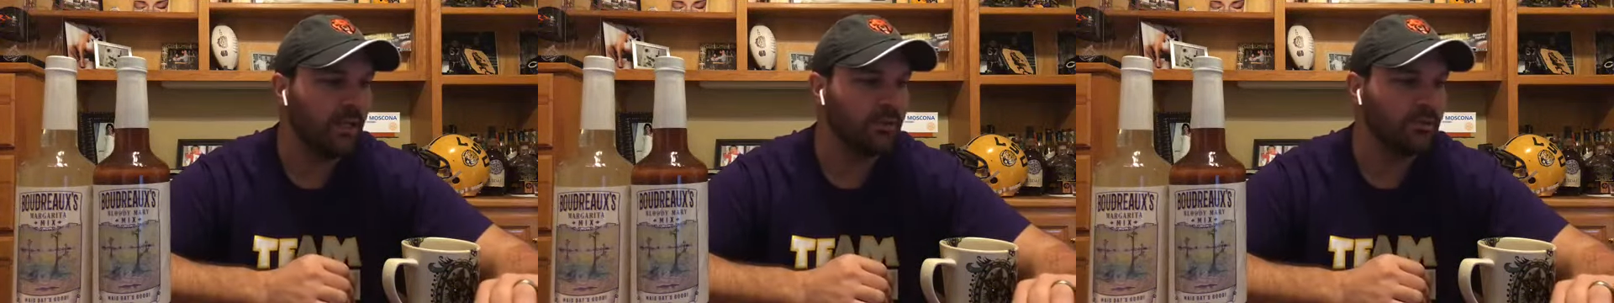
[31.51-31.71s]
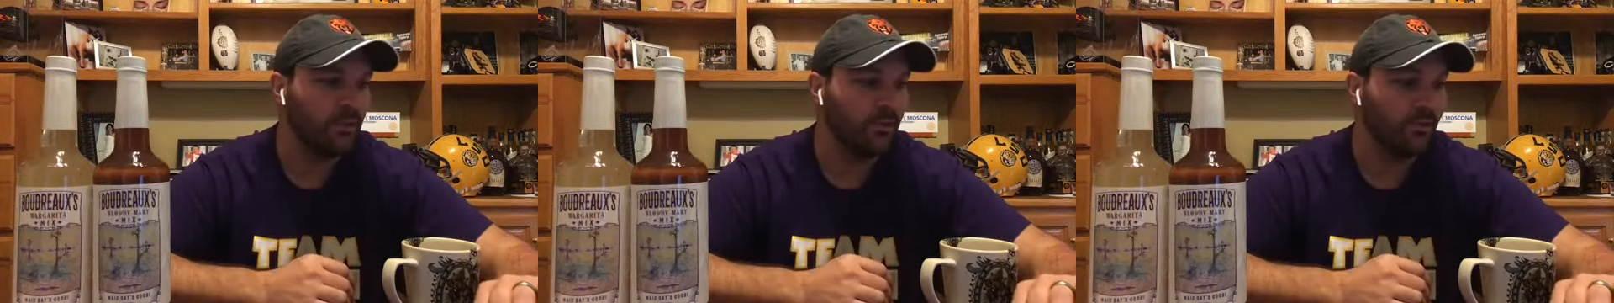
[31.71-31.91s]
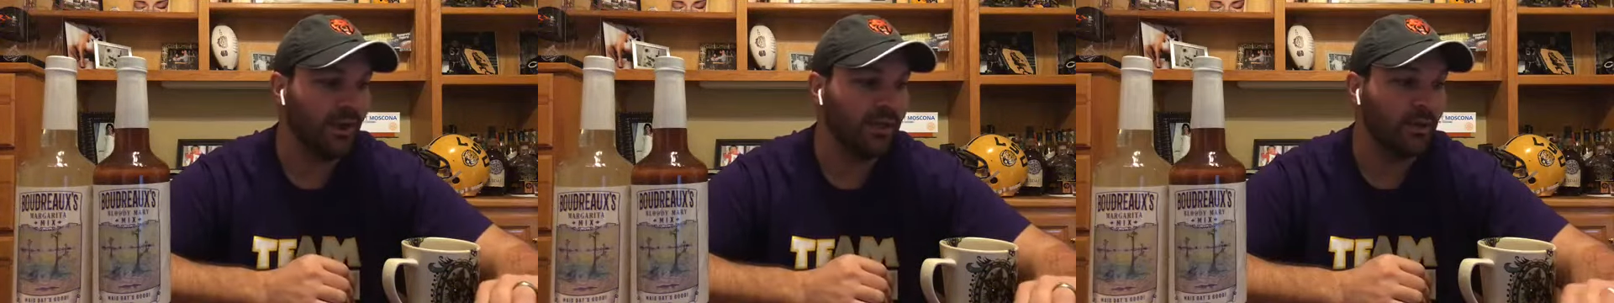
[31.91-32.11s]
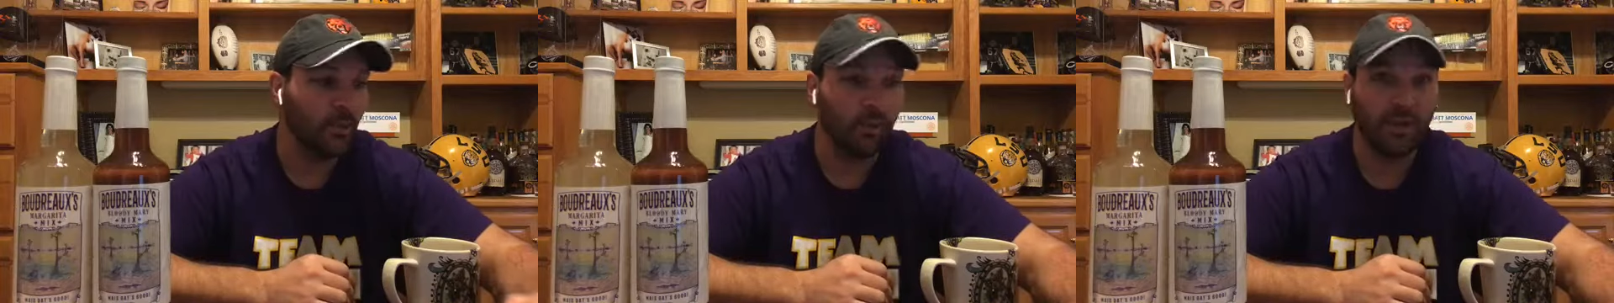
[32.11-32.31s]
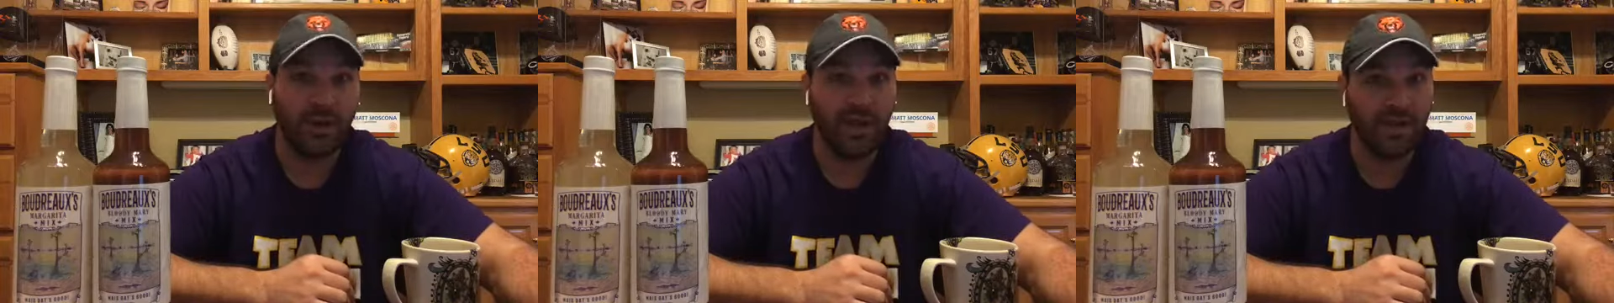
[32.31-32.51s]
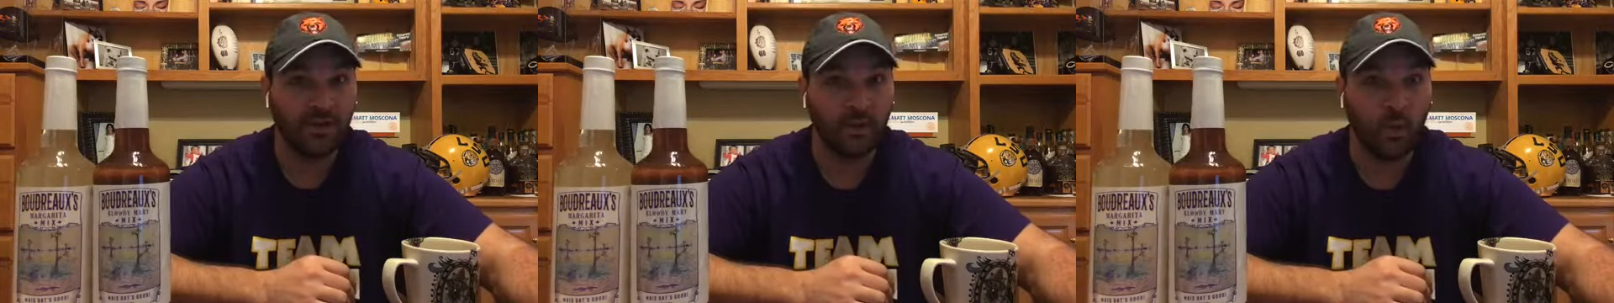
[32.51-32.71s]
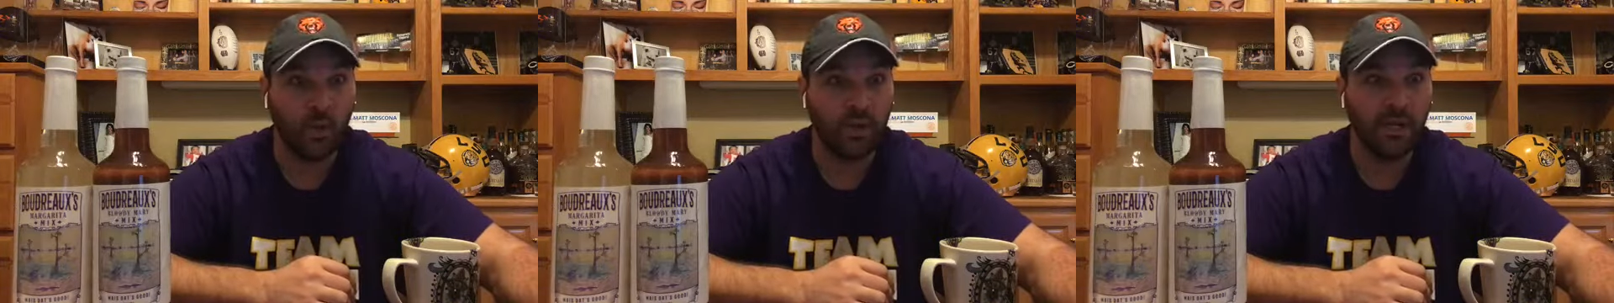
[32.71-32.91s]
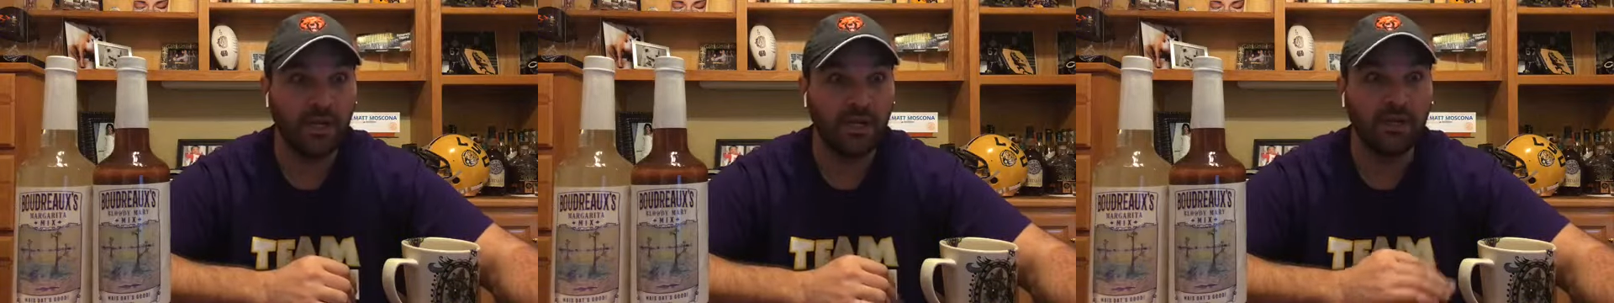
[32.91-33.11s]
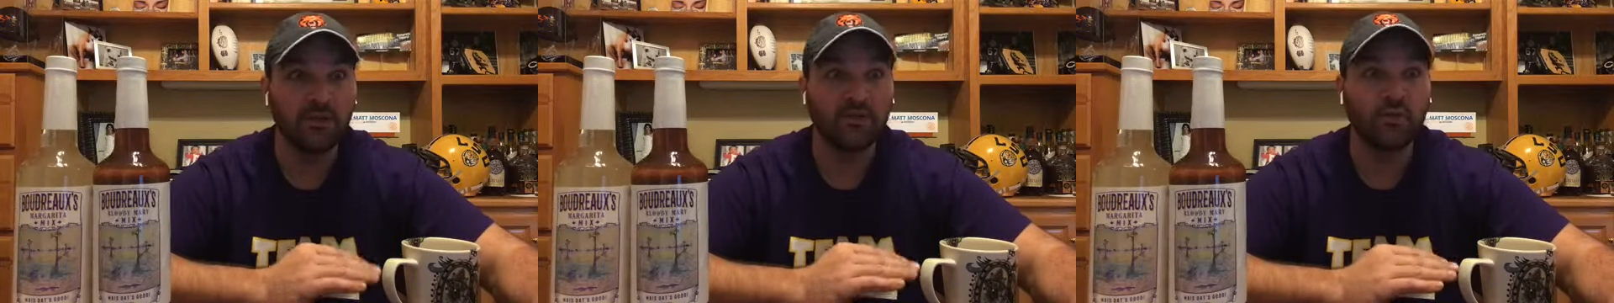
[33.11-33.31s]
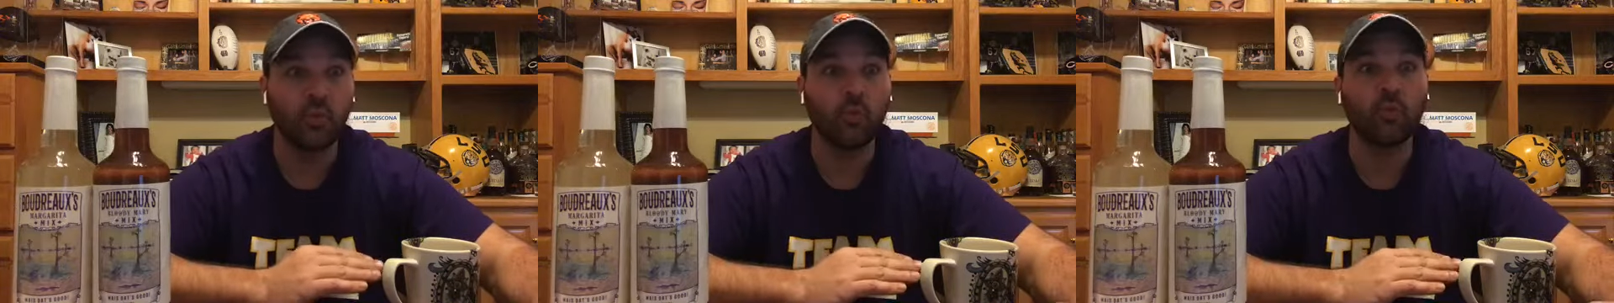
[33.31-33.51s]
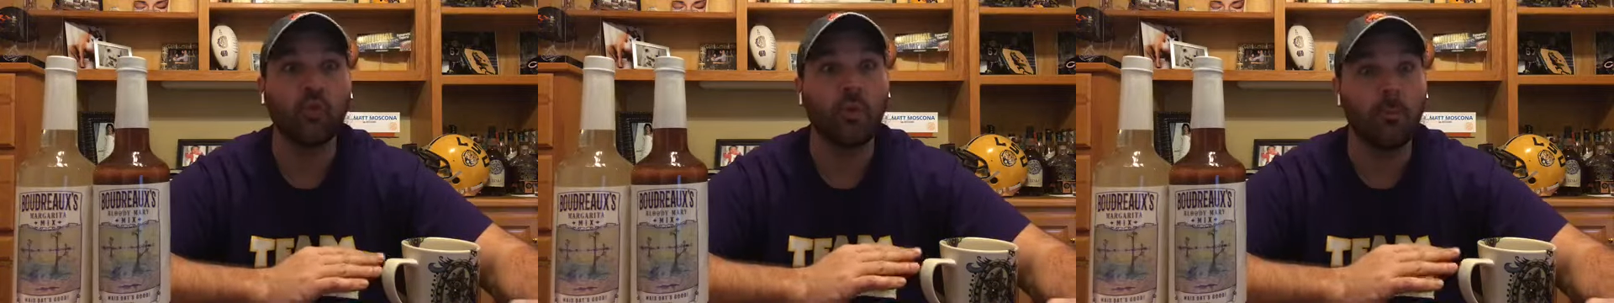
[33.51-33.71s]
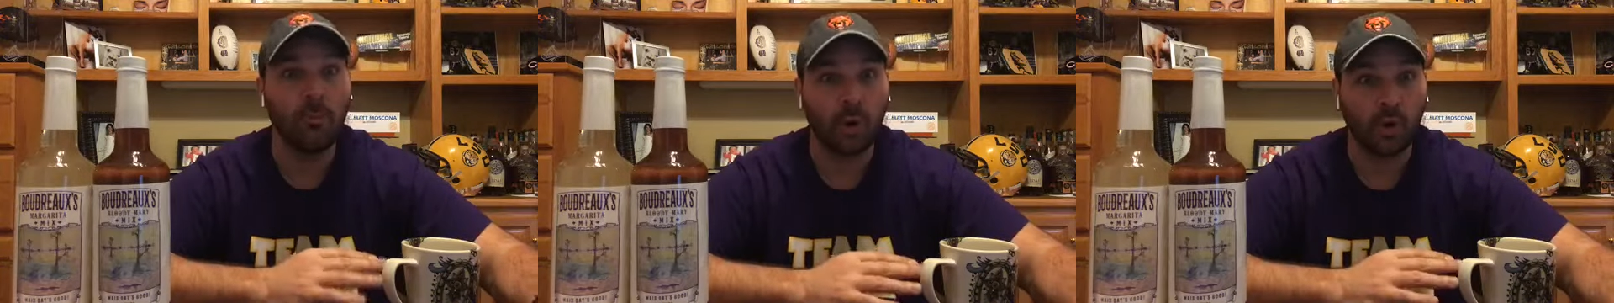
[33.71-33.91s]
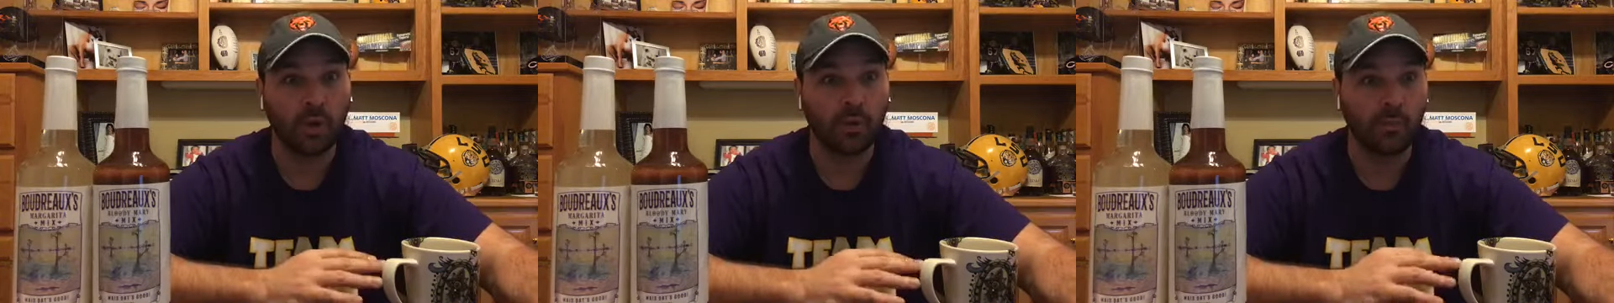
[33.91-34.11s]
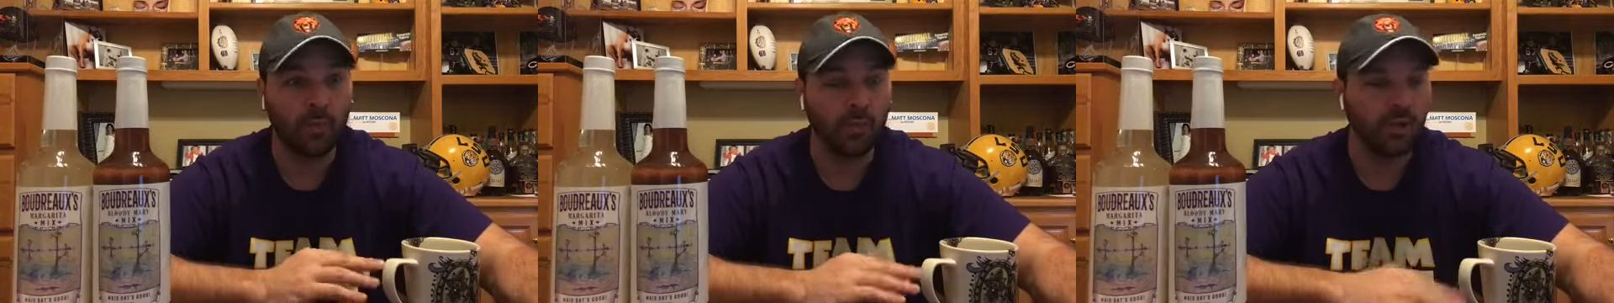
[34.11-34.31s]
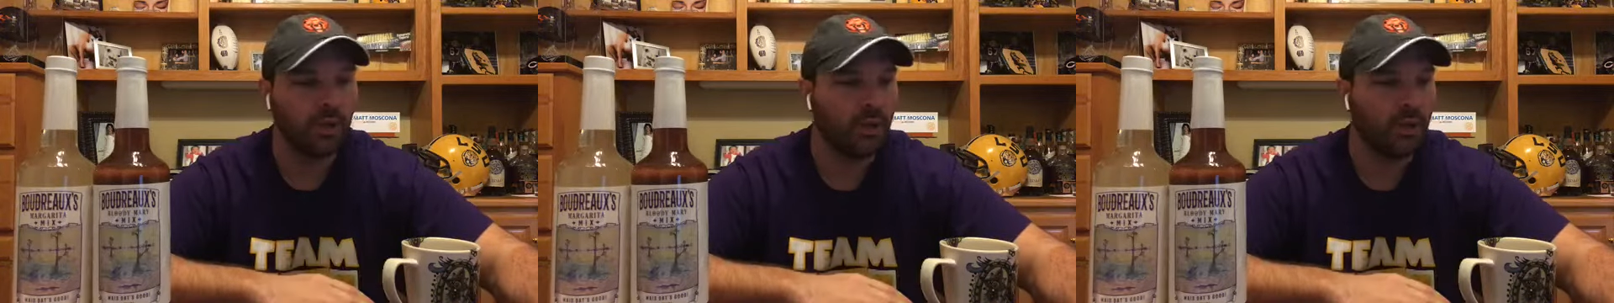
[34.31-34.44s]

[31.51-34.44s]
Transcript: So the fact that we're at 8.20 is remarkable.